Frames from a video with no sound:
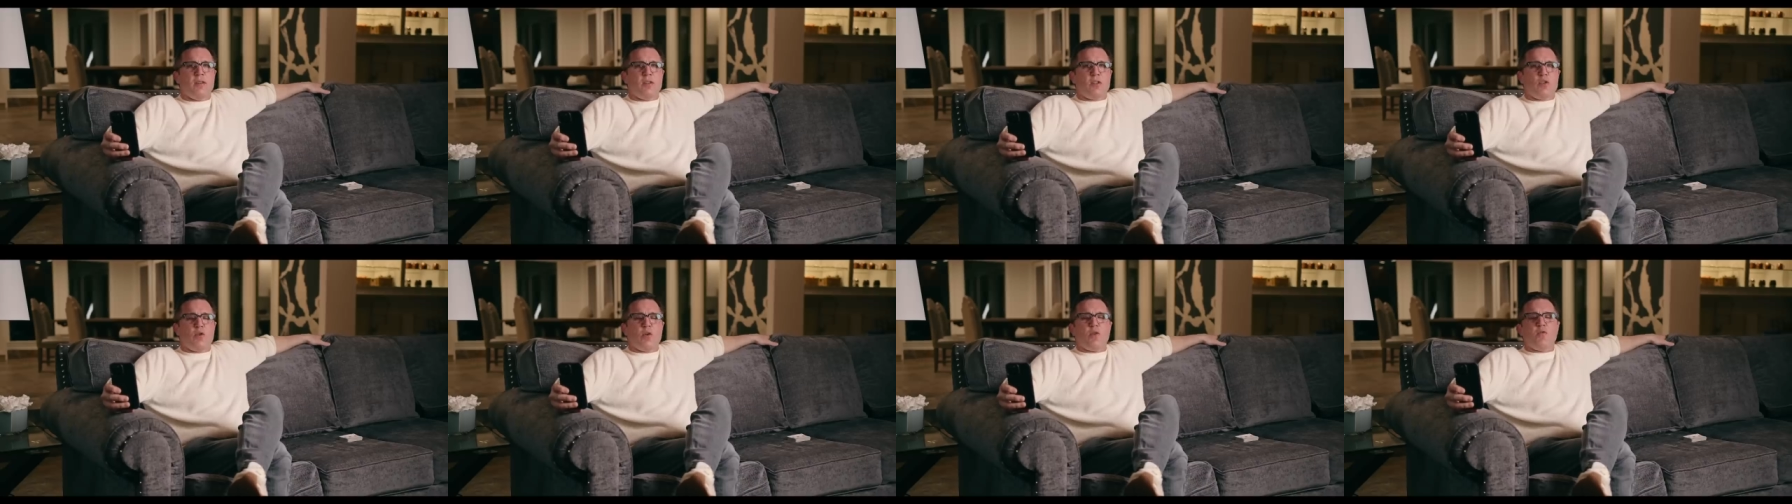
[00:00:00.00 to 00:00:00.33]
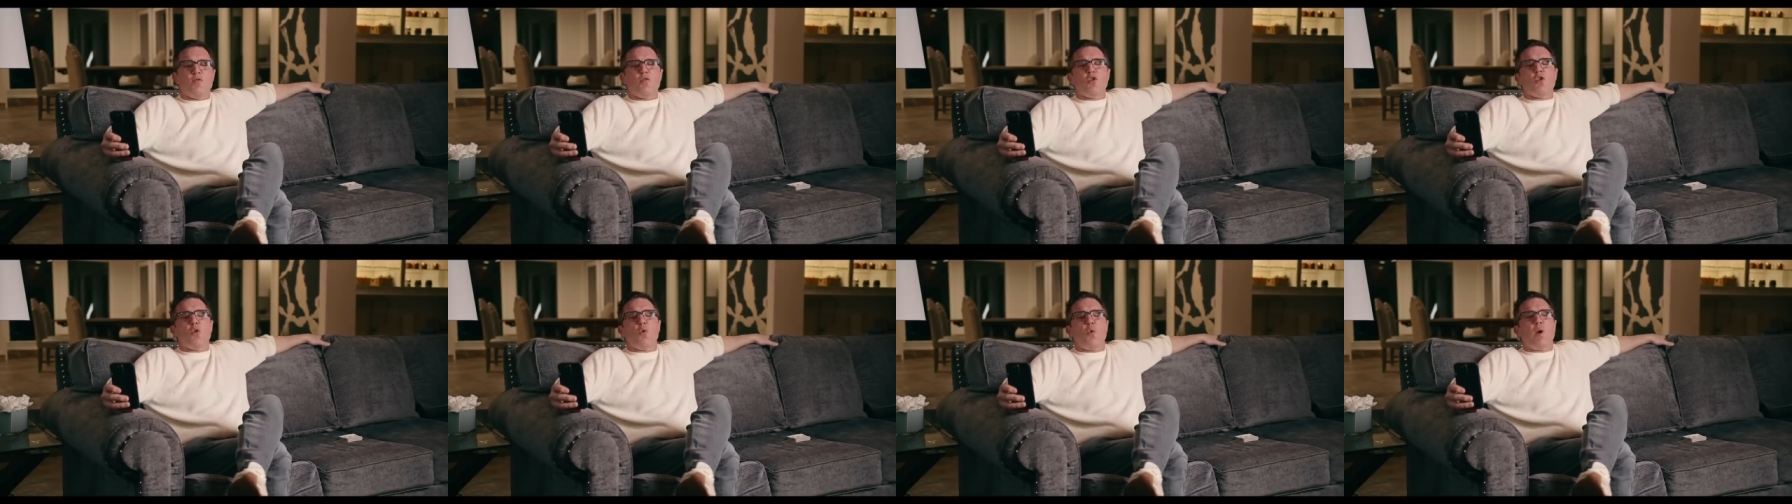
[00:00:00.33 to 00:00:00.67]
You have
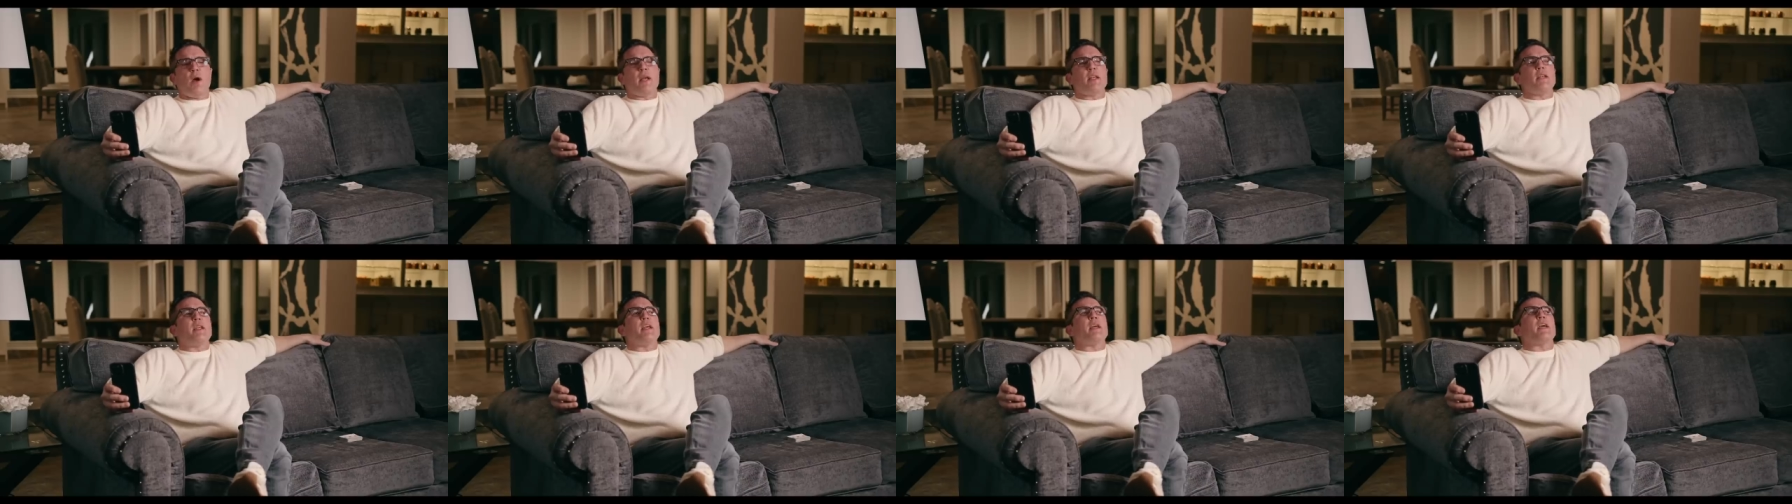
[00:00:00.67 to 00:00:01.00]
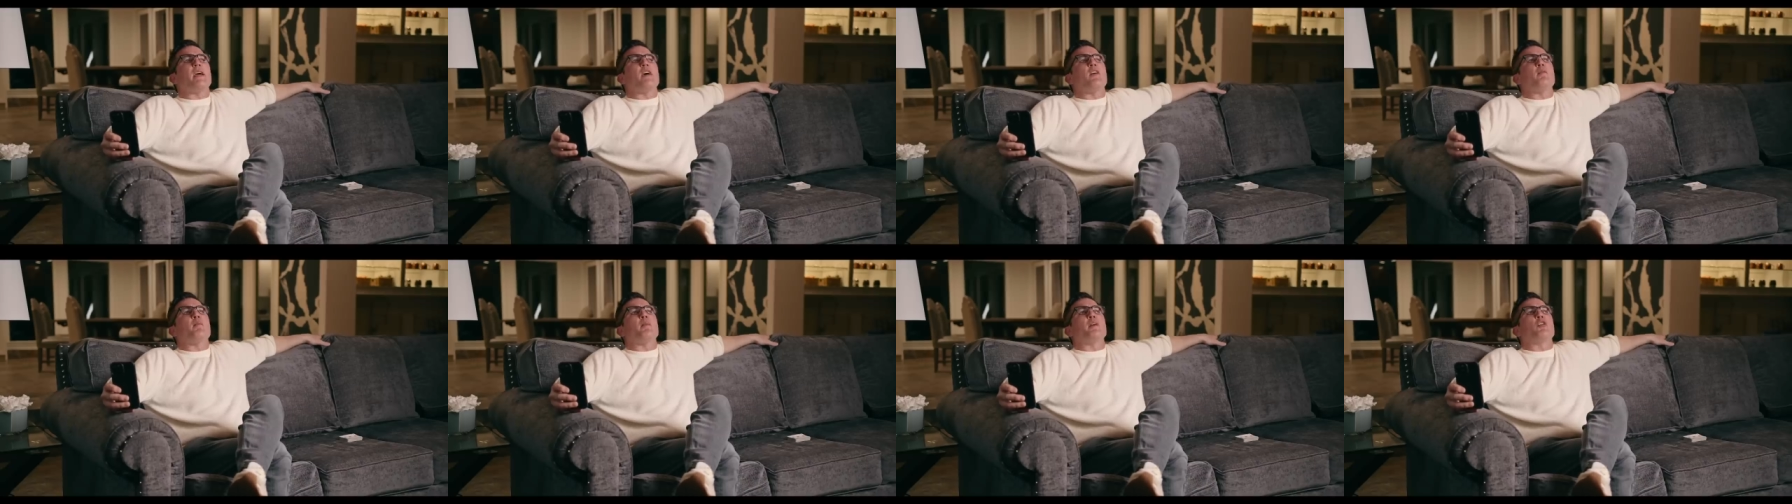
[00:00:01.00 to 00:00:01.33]
no idea
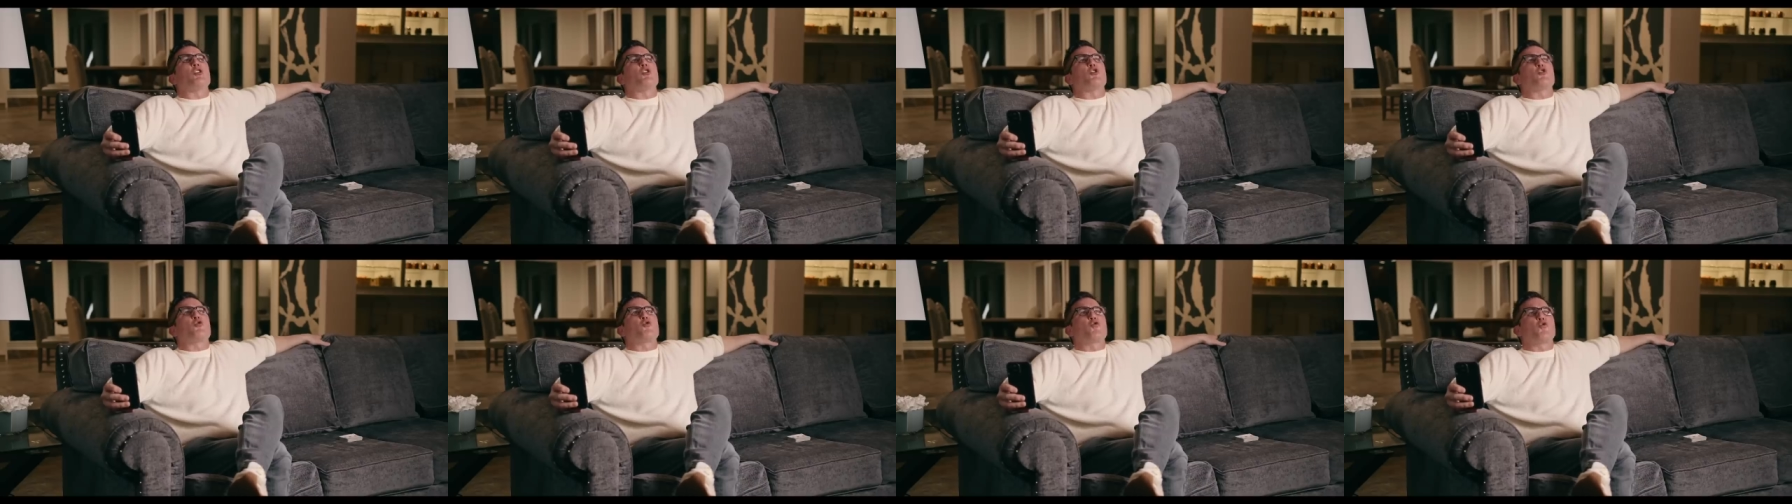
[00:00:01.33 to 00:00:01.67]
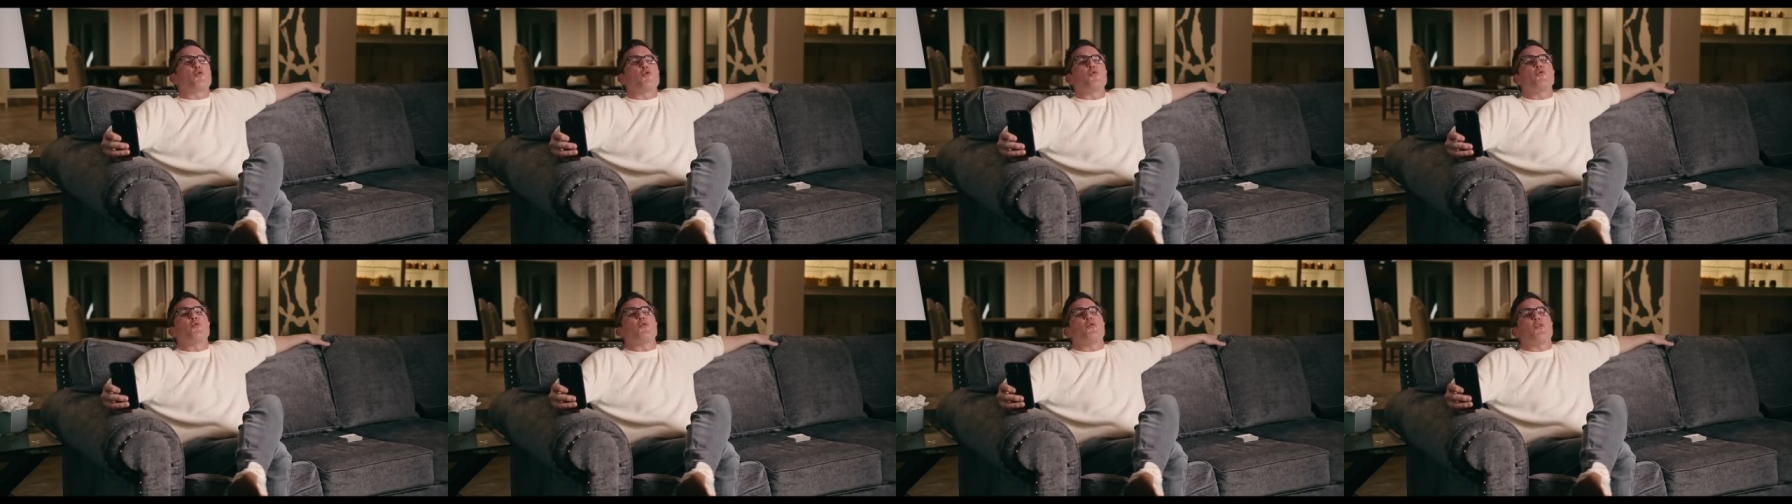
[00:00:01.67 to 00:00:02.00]
how much
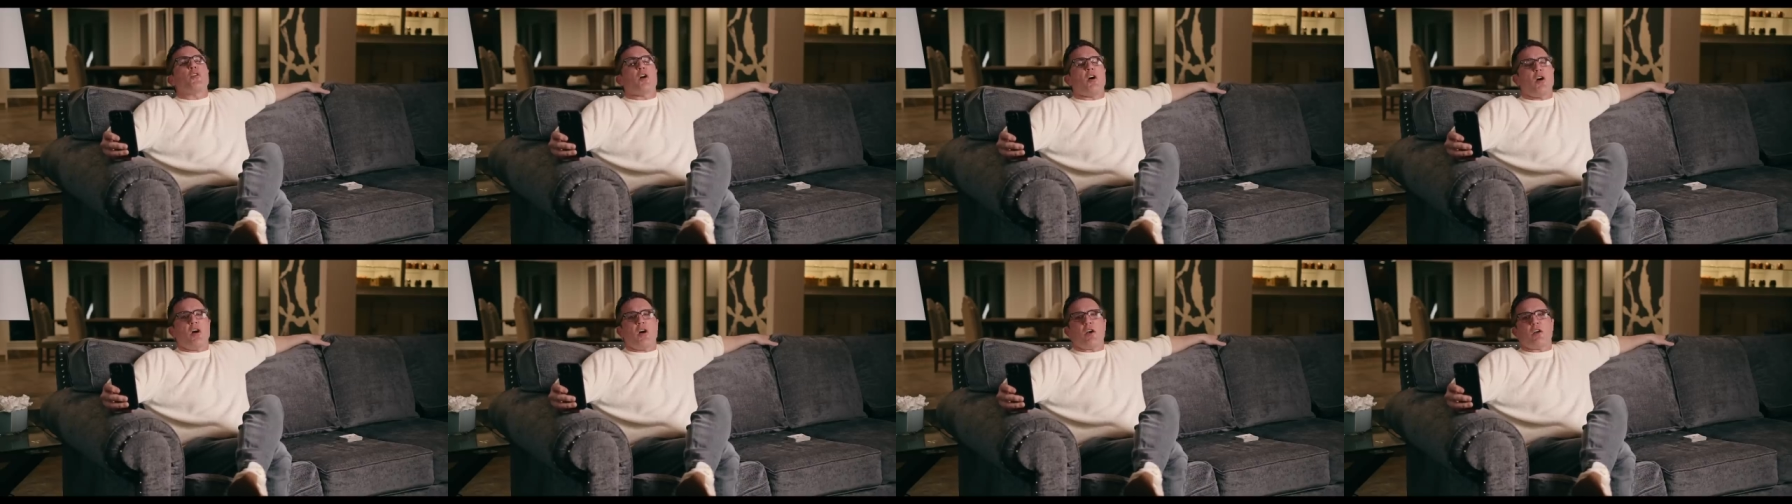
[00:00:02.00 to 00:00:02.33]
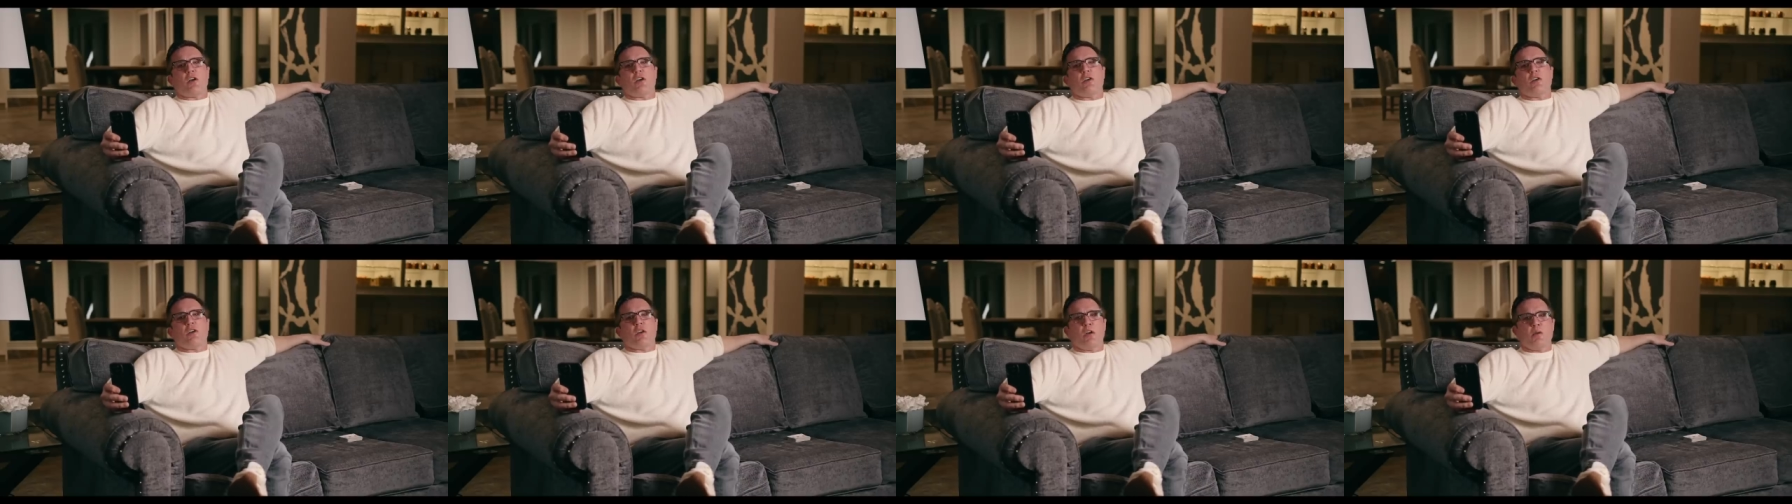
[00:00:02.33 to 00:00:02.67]
truth
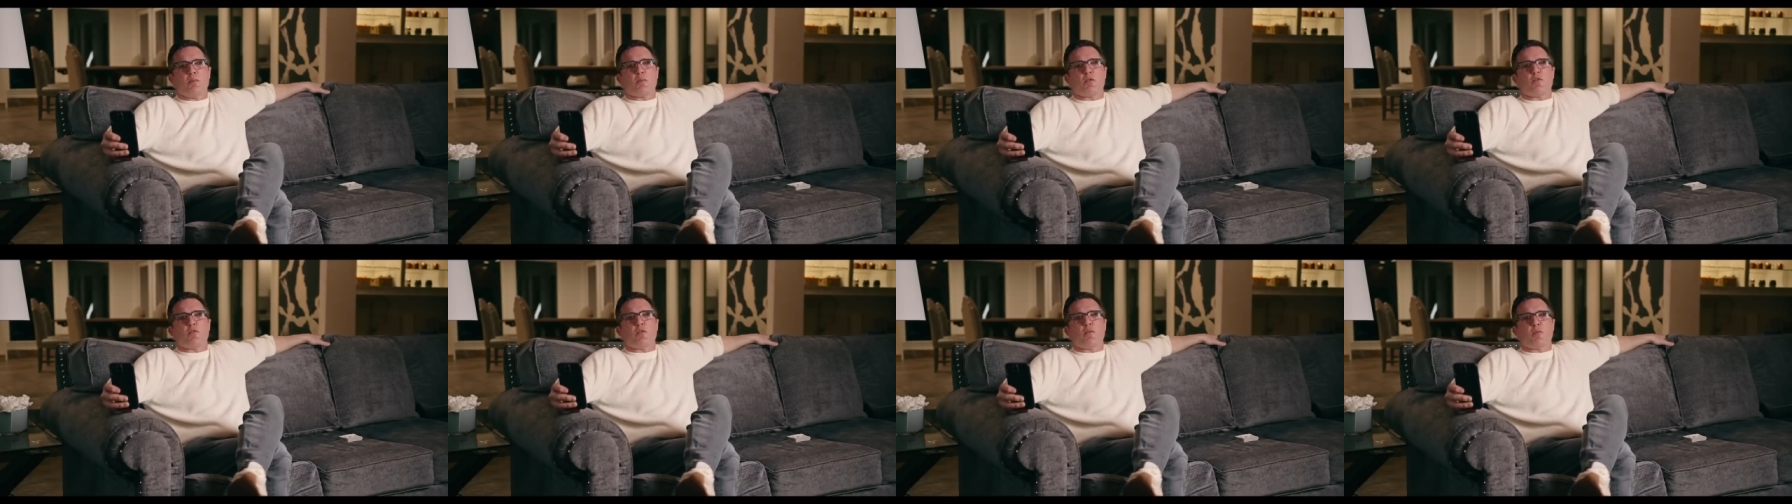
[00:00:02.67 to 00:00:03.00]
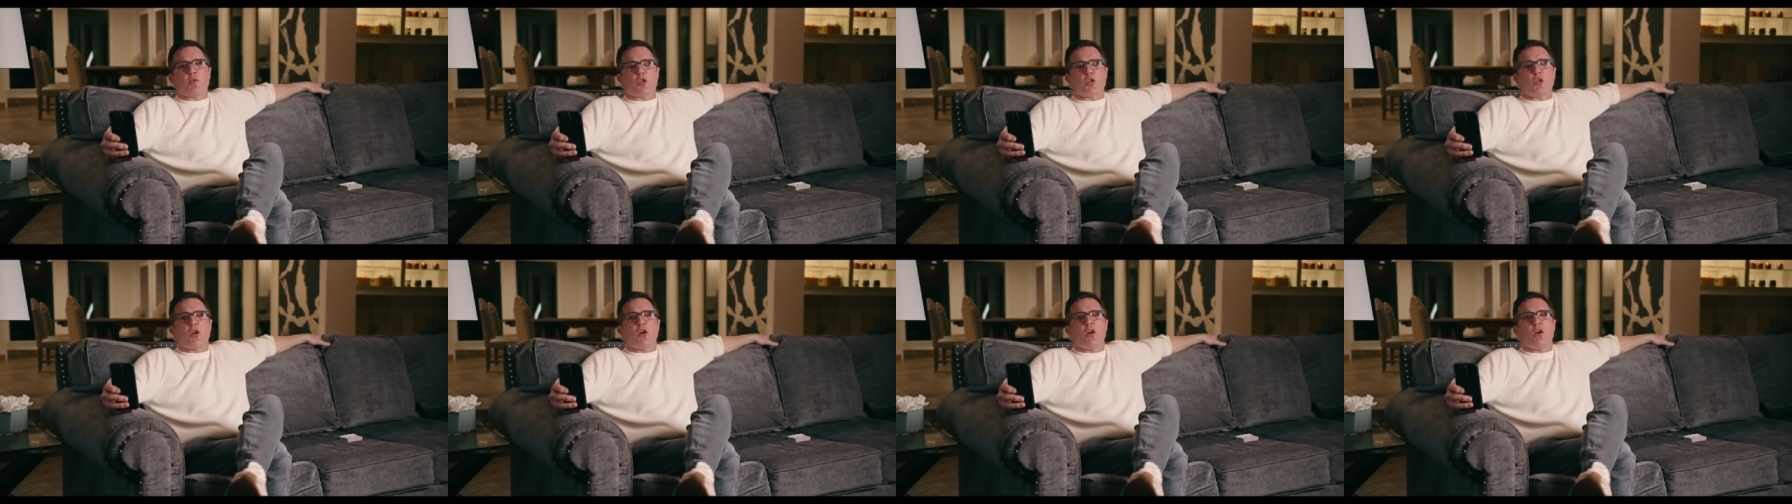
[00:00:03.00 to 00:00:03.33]
talk comes from
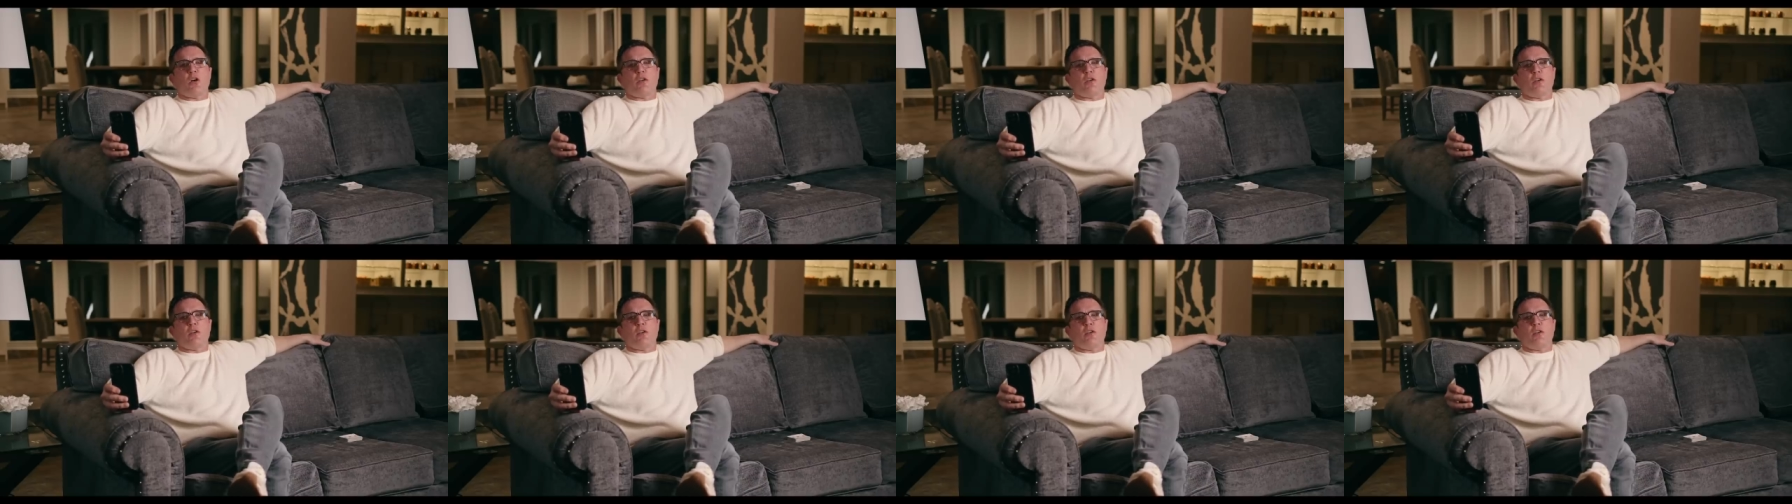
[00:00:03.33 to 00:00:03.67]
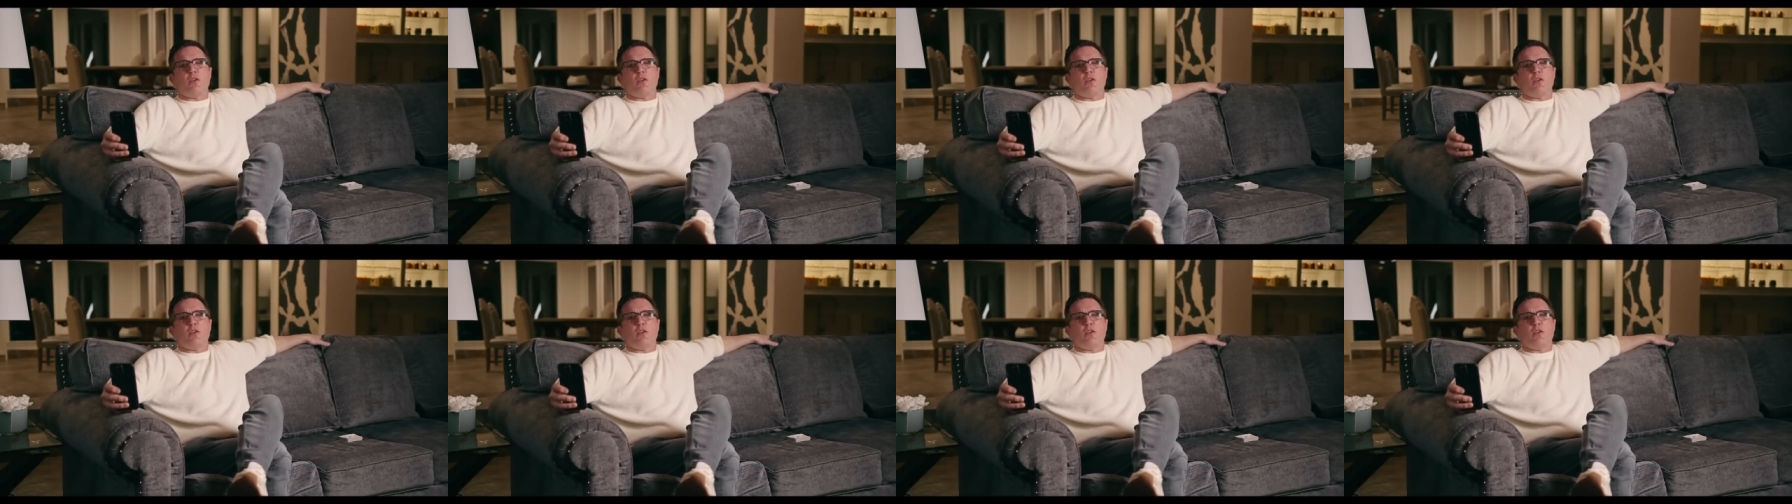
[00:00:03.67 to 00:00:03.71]
Sean.